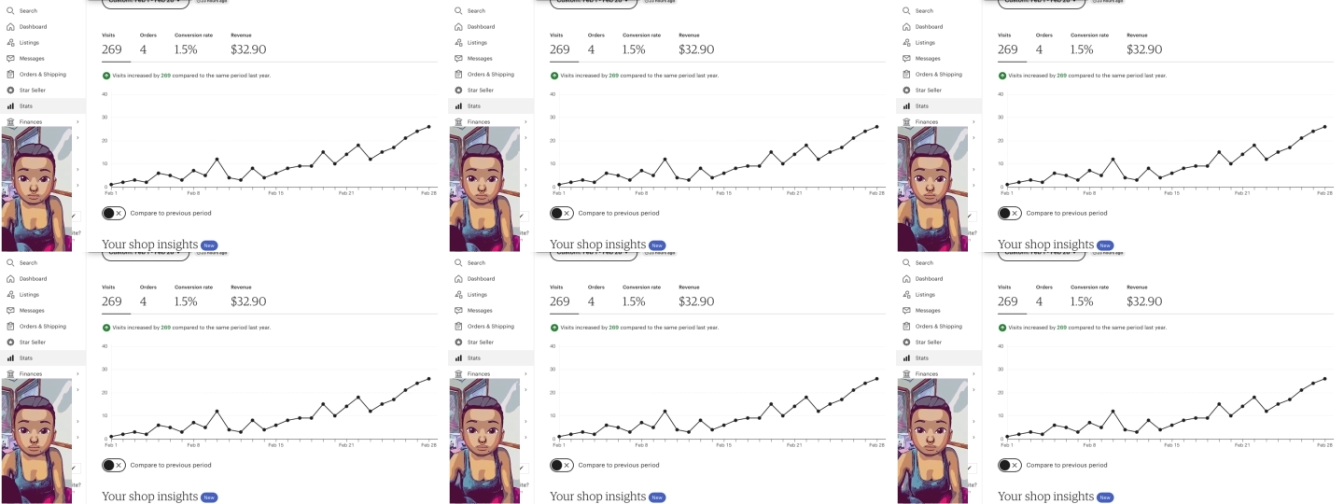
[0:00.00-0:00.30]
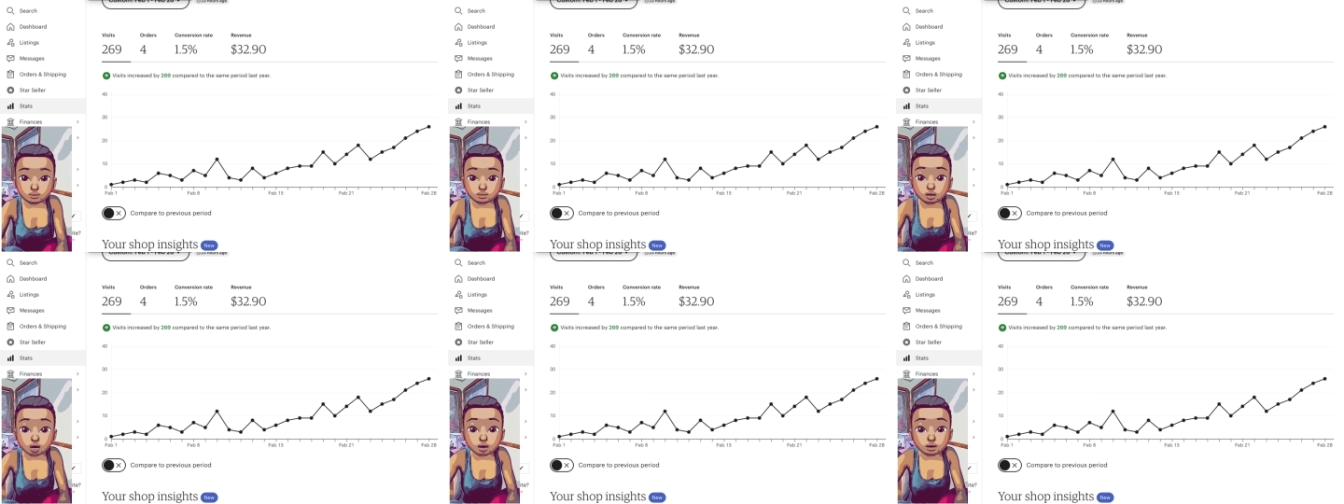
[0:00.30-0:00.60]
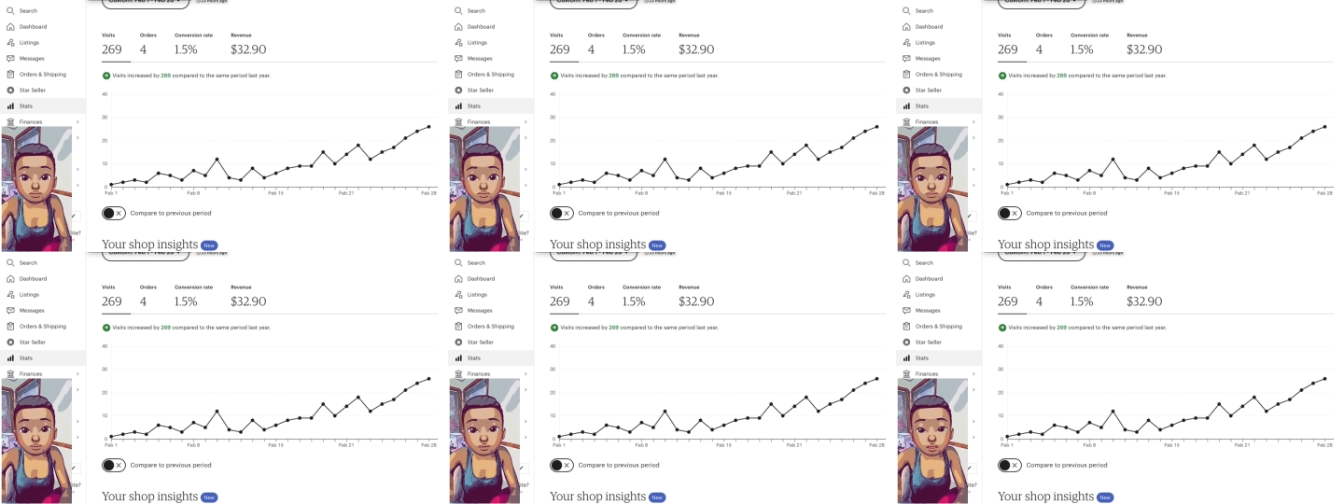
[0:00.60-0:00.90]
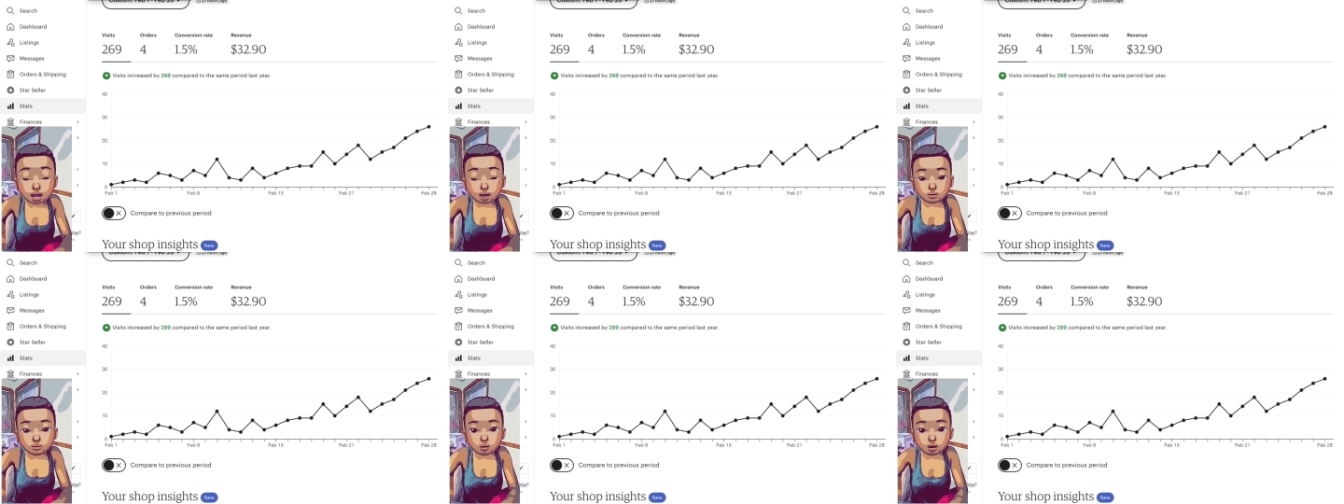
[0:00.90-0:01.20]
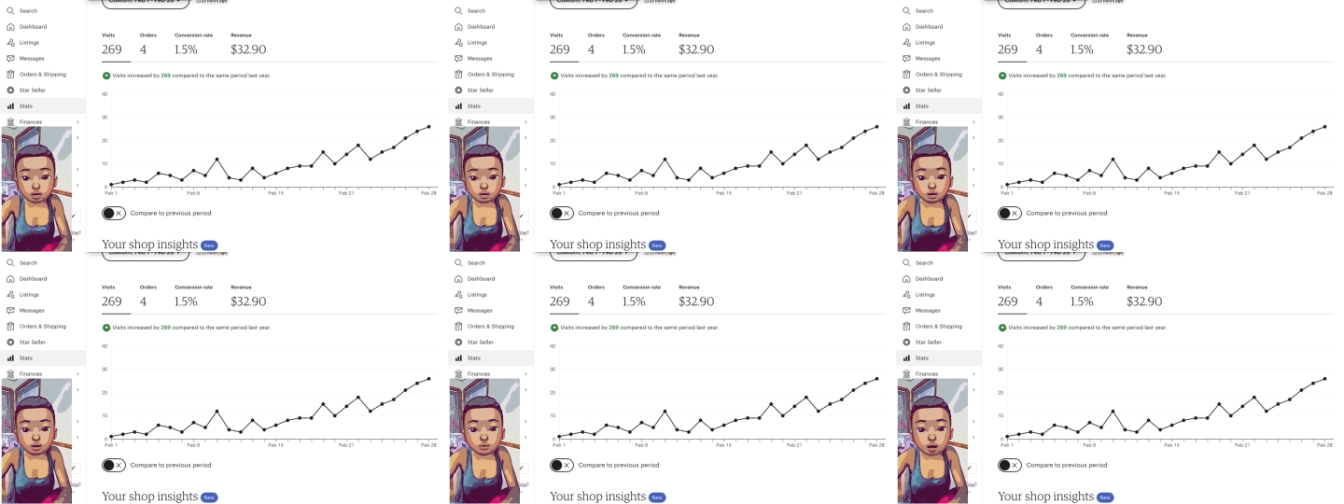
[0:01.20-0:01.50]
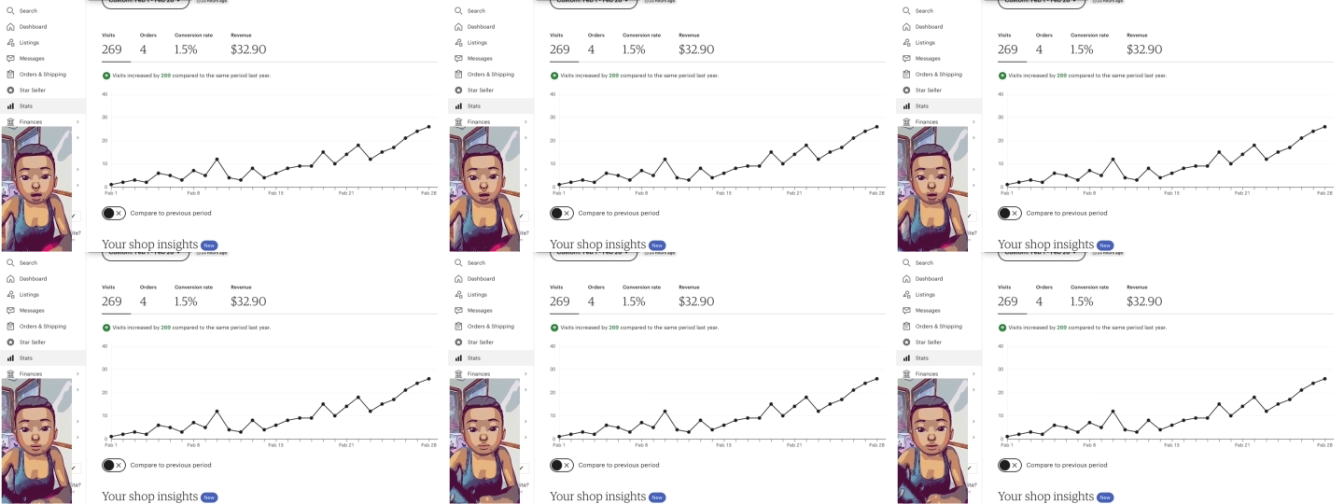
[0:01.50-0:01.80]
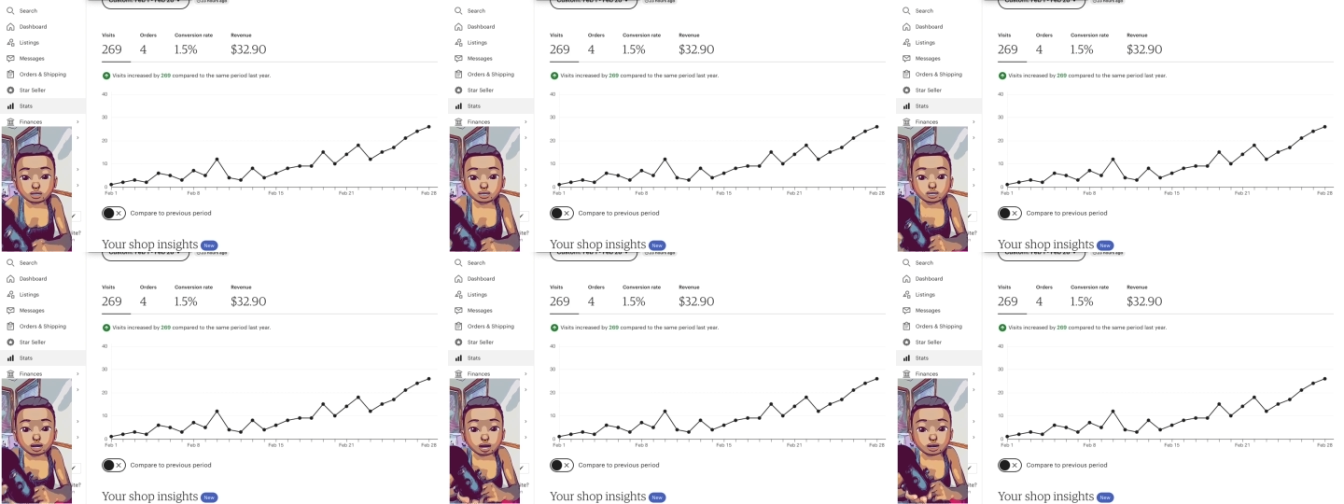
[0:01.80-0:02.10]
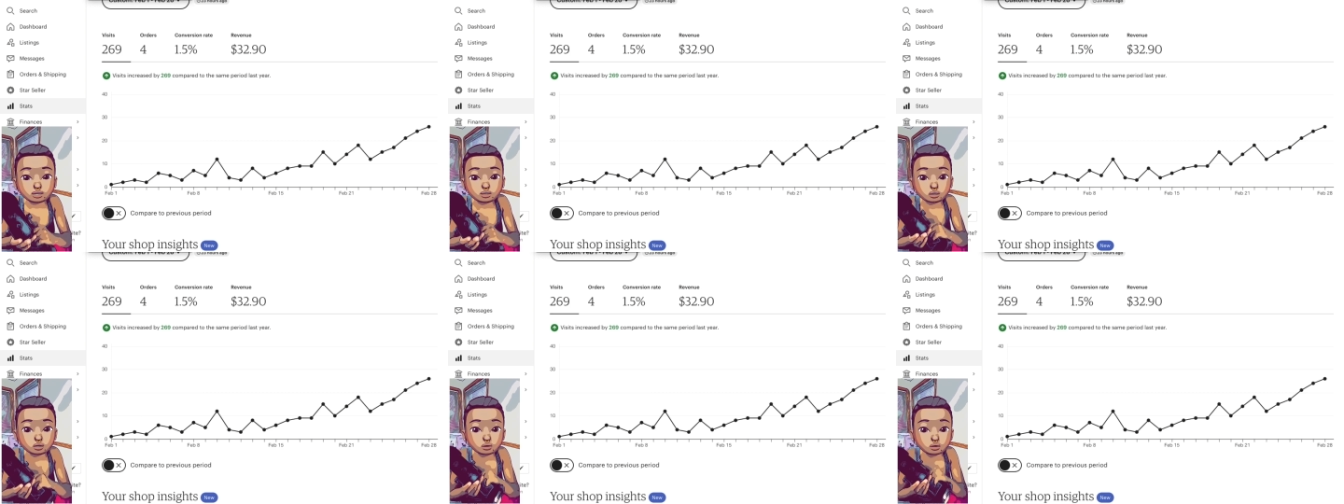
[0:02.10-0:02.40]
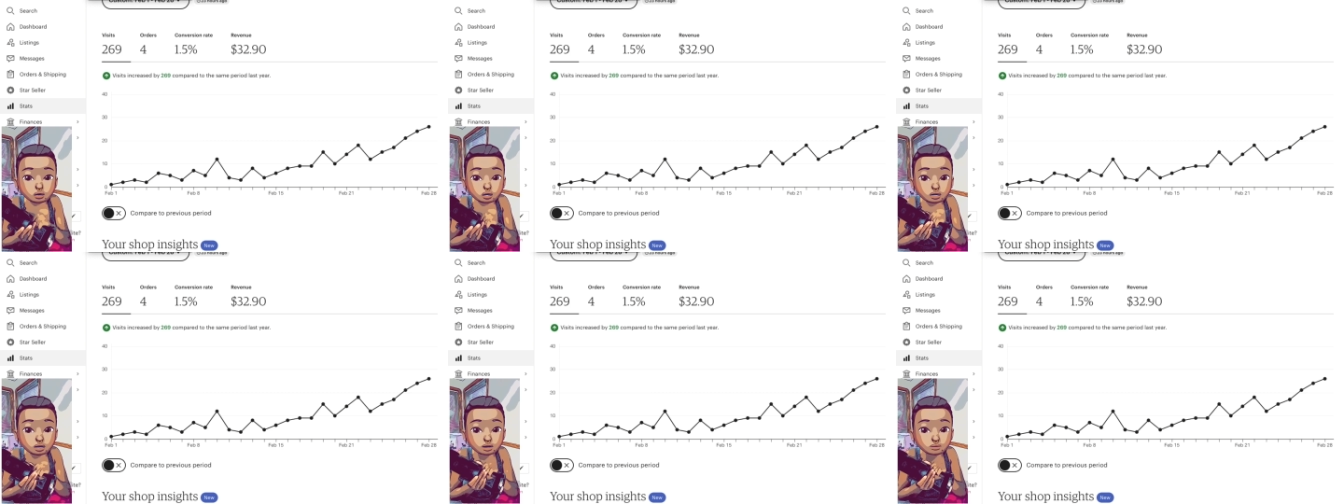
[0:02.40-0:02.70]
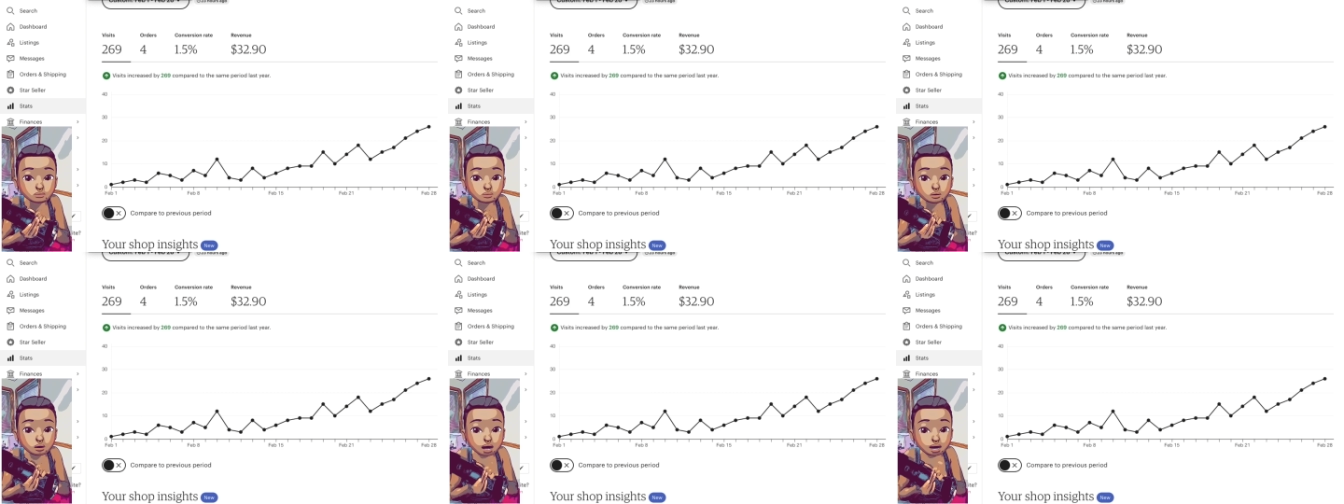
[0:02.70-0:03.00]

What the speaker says: Sorry for my audio. I hope it's not too terrible.